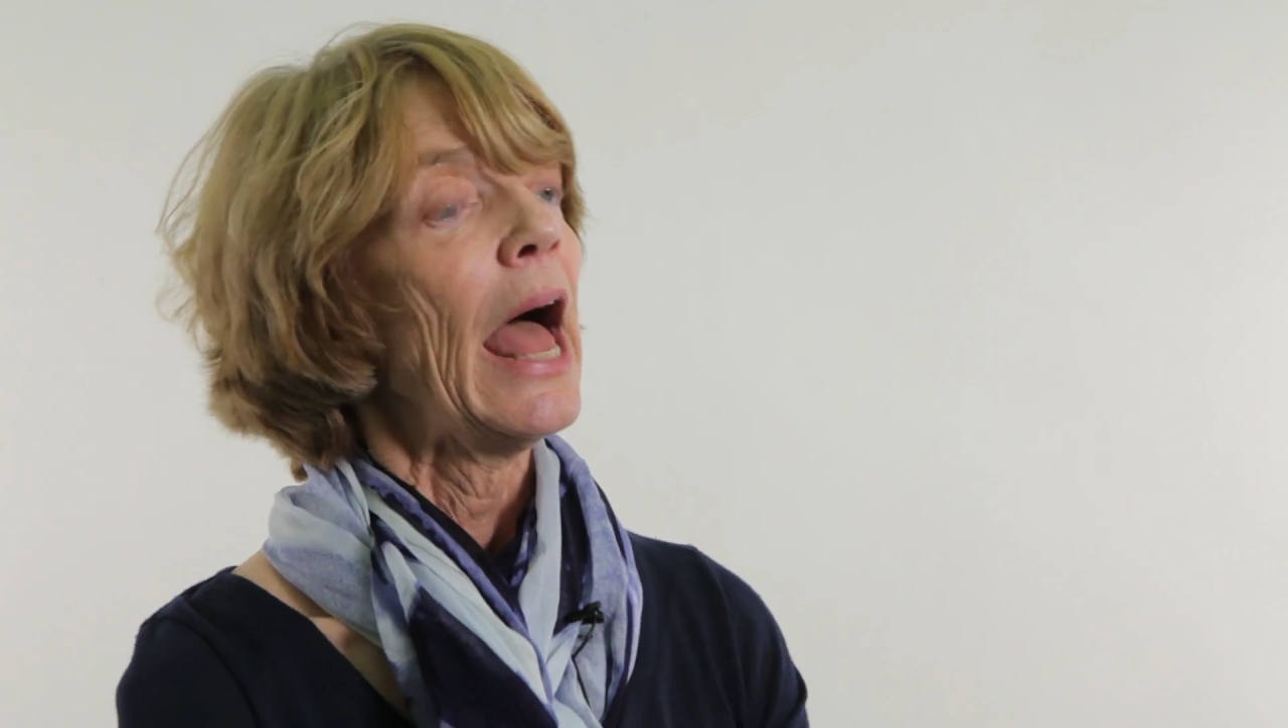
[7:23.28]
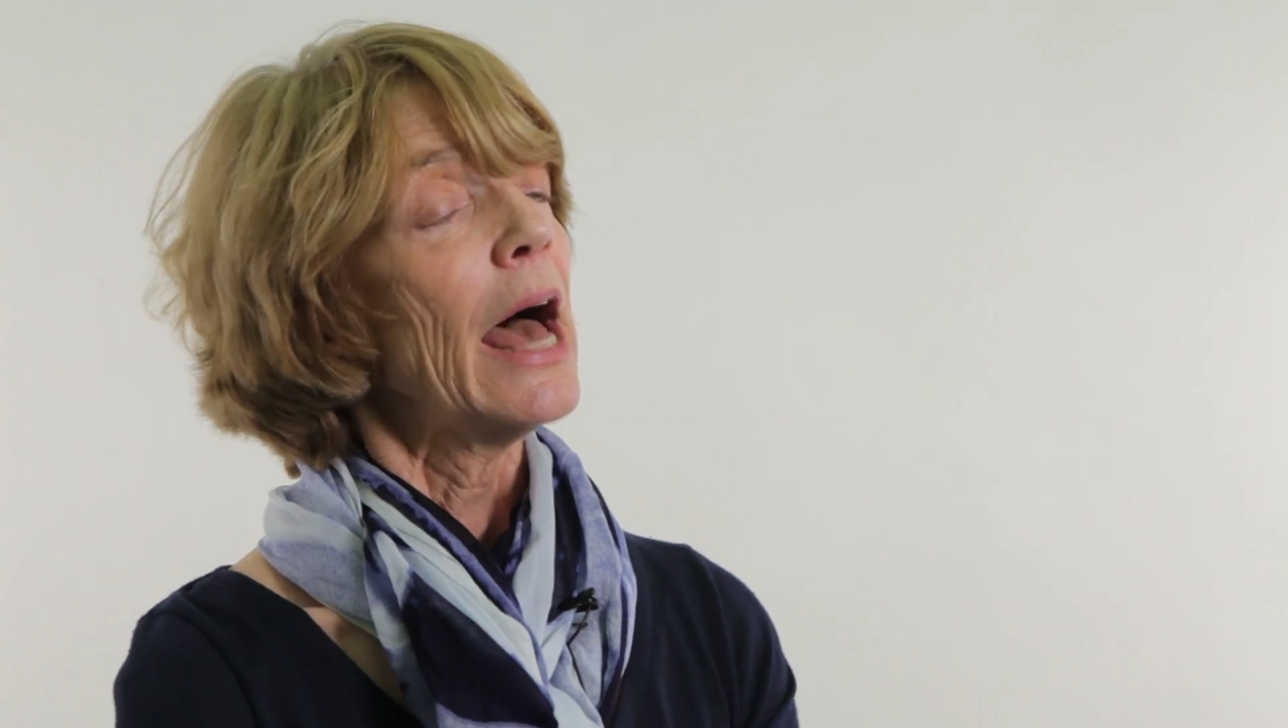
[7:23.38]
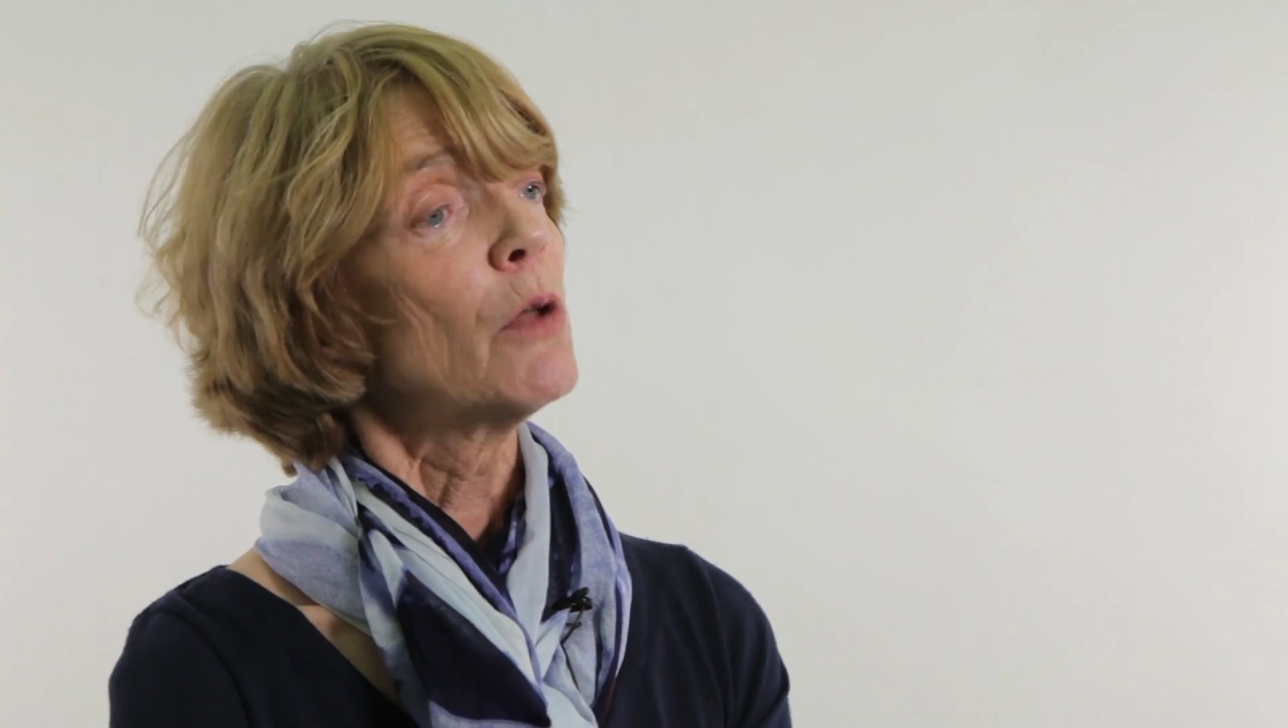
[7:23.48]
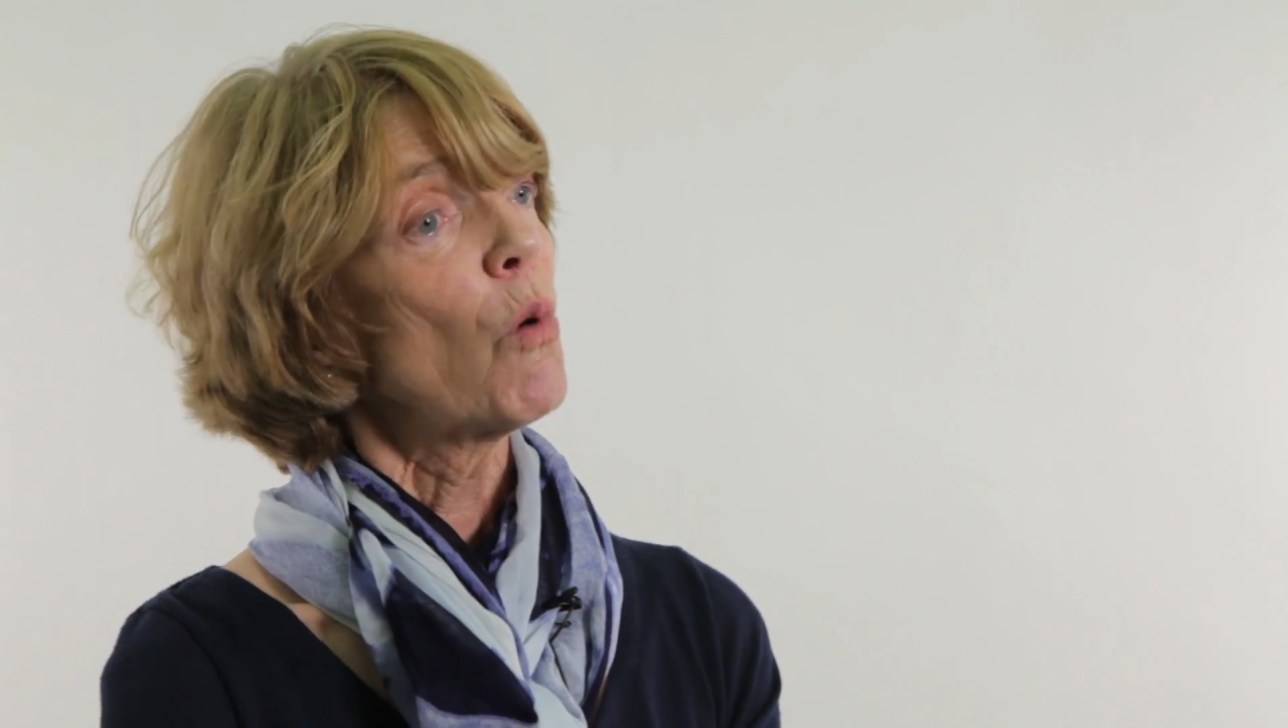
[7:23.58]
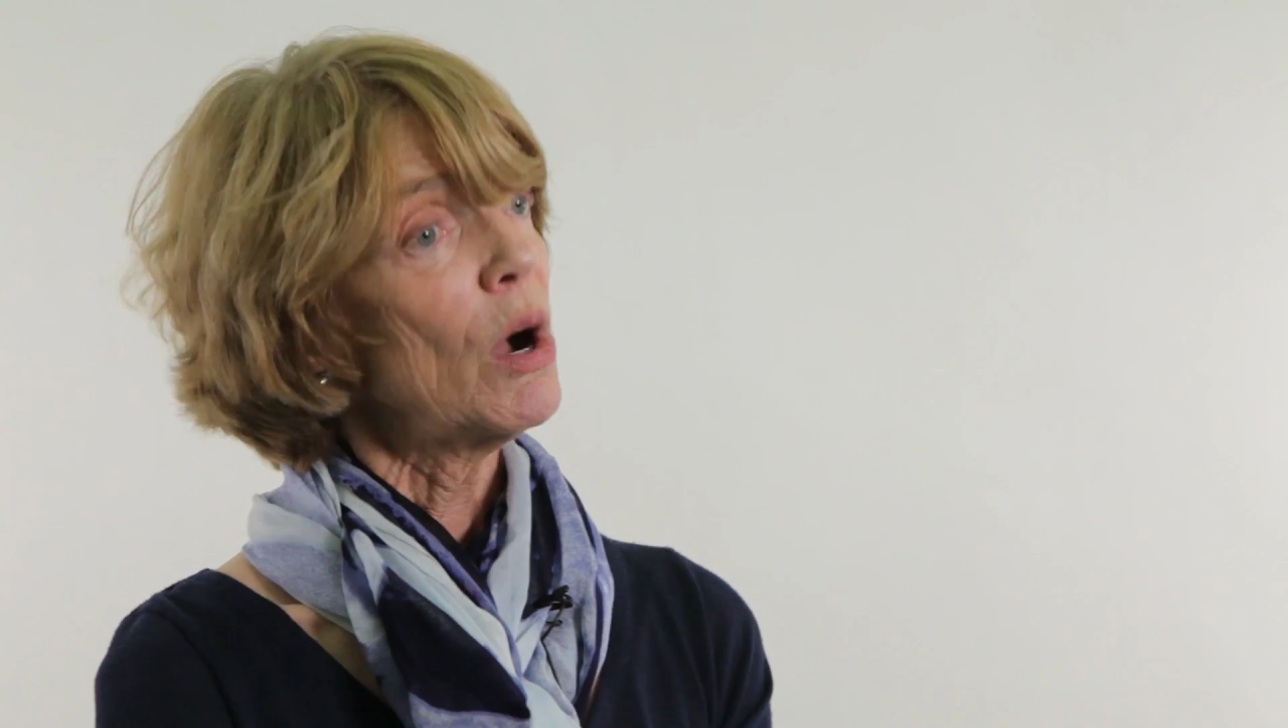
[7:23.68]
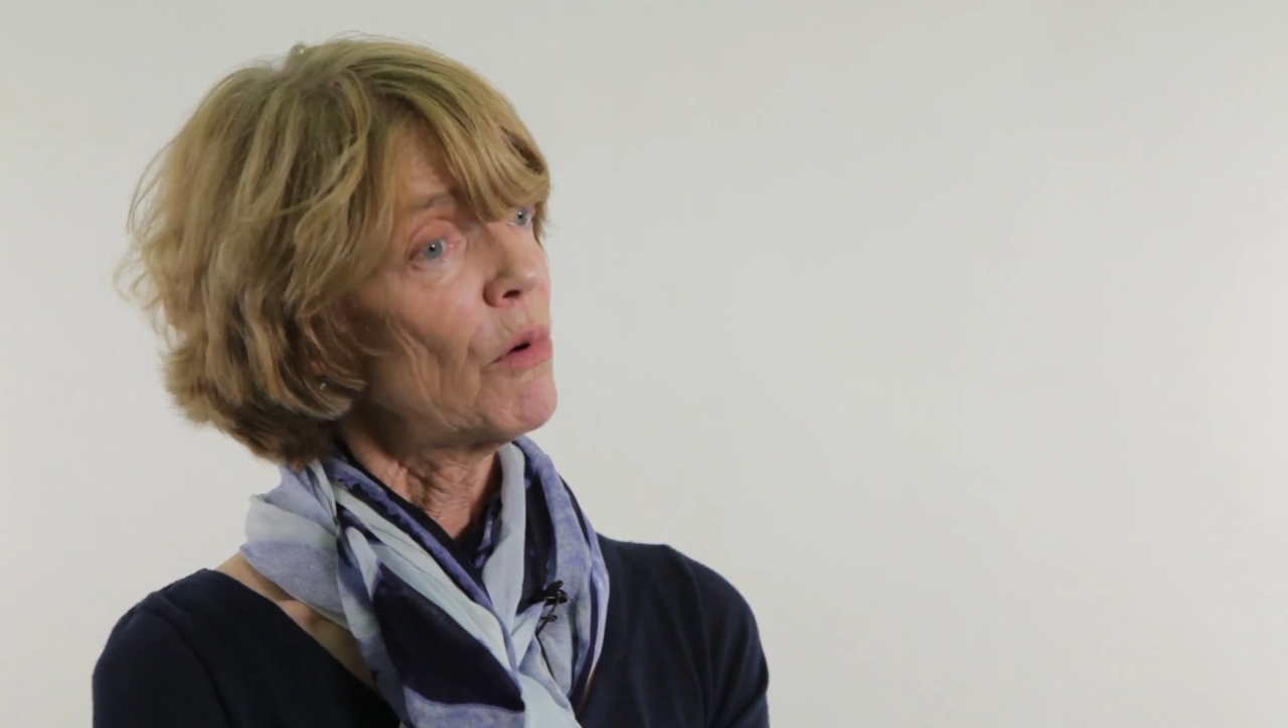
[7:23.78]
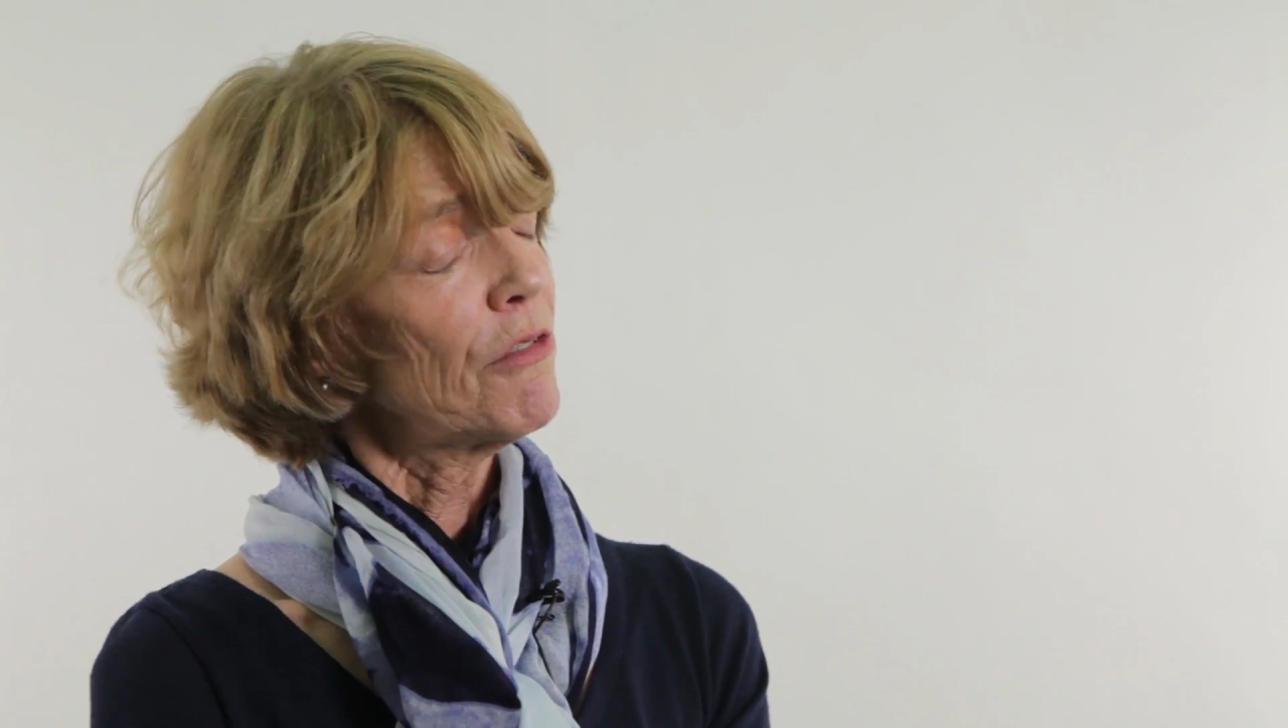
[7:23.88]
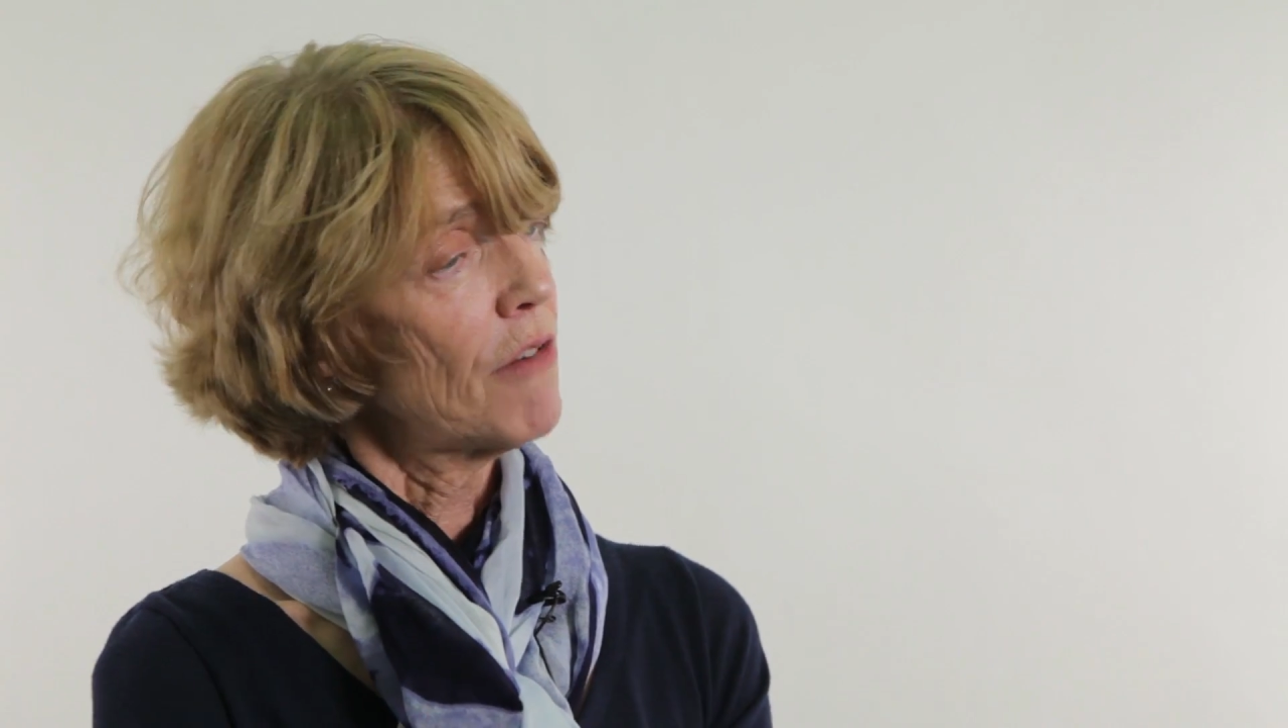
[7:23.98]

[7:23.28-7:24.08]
And what we